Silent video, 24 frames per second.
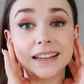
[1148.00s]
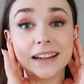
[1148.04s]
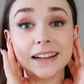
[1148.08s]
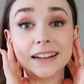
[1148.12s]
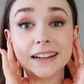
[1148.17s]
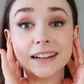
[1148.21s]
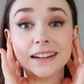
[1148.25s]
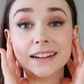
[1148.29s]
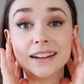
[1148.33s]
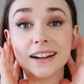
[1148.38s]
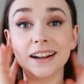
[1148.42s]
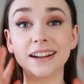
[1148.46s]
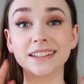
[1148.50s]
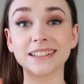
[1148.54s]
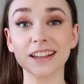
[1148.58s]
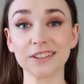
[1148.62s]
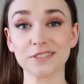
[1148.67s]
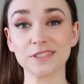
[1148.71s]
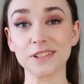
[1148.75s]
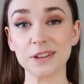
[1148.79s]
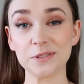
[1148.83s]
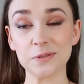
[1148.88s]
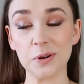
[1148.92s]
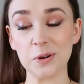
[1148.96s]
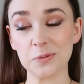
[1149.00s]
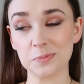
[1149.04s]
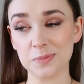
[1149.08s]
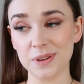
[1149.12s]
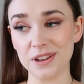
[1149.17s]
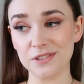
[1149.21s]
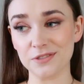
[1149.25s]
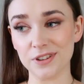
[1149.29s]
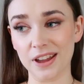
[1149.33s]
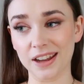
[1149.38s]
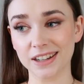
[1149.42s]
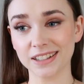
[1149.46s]
Yeah, I definitely won't be
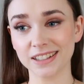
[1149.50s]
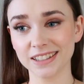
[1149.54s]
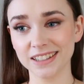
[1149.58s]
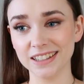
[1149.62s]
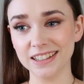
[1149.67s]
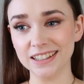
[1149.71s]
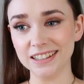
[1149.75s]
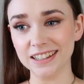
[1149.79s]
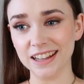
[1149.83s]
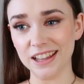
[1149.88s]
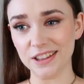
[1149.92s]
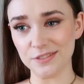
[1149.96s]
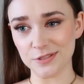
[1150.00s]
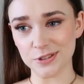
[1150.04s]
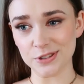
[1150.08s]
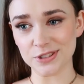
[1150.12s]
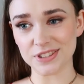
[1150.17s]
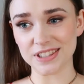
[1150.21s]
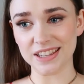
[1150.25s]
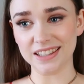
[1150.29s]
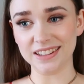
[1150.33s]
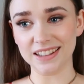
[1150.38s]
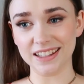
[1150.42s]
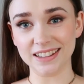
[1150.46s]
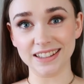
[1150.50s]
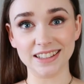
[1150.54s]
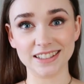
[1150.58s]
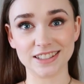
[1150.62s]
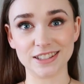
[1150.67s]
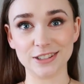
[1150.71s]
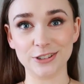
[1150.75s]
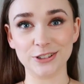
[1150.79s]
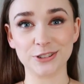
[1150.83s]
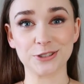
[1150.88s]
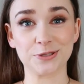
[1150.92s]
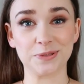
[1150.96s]
offended if you say that
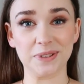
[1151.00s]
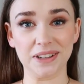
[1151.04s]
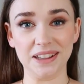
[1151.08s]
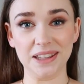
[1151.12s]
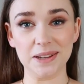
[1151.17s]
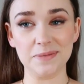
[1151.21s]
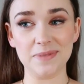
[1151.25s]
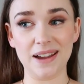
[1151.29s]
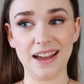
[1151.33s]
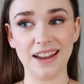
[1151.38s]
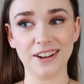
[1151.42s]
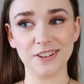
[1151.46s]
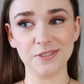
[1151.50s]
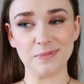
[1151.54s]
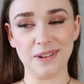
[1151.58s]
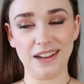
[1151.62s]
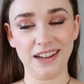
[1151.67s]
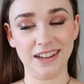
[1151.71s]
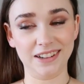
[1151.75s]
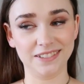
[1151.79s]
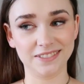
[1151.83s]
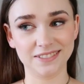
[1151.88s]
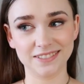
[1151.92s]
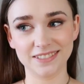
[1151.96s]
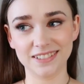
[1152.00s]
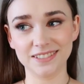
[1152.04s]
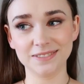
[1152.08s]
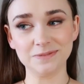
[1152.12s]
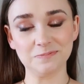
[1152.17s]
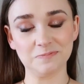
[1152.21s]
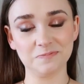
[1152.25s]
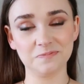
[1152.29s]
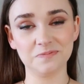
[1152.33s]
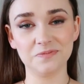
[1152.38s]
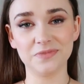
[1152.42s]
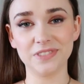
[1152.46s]
this looks really bad on me.
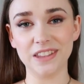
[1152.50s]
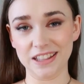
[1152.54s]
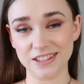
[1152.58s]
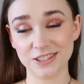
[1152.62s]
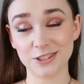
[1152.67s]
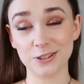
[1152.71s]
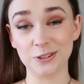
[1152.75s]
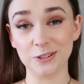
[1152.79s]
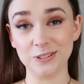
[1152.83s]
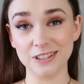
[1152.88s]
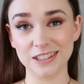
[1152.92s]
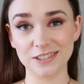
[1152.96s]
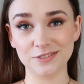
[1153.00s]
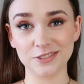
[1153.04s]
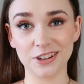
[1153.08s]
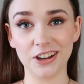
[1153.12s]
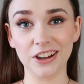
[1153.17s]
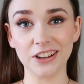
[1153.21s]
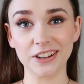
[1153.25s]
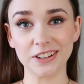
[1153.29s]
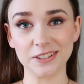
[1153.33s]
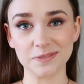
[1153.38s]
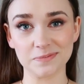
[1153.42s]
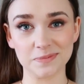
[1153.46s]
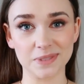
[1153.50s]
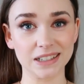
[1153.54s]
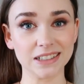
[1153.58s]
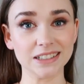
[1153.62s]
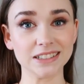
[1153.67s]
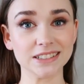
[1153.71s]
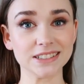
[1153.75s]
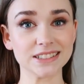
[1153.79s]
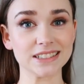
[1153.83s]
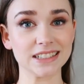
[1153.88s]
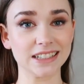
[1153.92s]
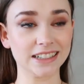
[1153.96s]
That's totally fine,
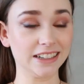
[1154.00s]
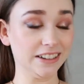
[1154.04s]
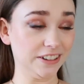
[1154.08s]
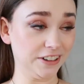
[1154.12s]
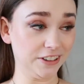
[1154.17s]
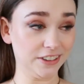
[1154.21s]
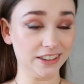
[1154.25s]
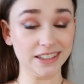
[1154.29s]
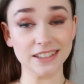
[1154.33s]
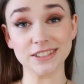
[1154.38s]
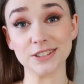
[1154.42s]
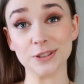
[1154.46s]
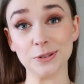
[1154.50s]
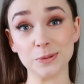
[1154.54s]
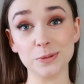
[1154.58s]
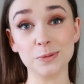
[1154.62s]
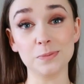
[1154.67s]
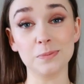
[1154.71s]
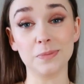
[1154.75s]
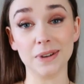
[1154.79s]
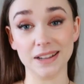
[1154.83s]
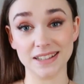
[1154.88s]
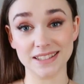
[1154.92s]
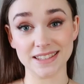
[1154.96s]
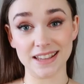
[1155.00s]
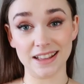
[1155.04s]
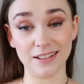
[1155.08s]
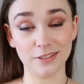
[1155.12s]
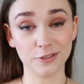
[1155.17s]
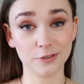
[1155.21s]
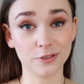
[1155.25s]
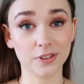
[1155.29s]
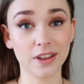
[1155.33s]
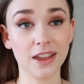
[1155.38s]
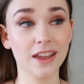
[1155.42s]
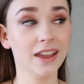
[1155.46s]
because I kind of think so
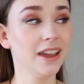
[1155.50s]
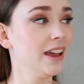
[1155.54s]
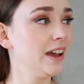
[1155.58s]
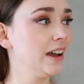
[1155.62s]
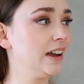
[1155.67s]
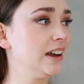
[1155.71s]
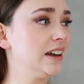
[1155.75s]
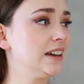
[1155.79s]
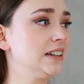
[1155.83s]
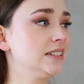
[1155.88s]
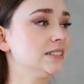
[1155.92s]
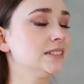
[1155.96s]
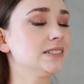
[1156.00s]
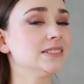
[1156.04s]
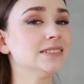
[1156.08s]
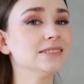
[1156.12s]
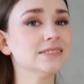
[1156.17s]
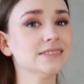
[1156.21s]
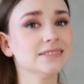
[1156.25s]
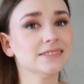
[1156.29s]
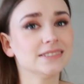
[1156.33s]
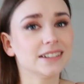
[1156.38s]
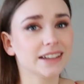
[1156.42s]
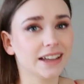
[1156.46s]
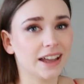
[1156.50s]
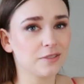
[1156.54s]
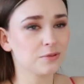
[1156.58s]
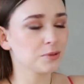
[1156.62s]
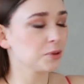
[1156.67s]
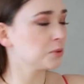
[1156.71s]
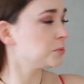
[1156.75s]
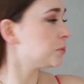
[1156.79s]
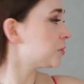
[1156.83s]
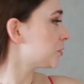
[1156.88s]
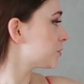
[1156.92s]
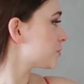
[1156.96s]
myself. I have
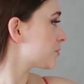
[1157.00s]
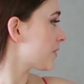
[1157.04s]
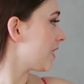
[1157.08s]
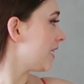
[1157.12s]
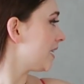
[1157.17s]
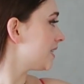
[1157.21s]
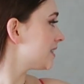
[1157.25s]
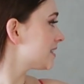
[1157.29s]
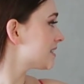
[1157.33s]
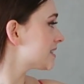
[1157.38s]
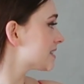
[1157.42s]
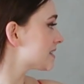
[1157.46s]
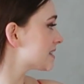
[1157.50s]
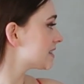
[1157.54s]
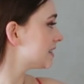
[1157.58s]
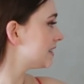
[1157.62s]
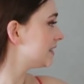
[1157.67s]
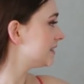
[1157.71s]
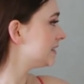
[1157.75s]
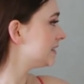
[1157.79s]
one more dress.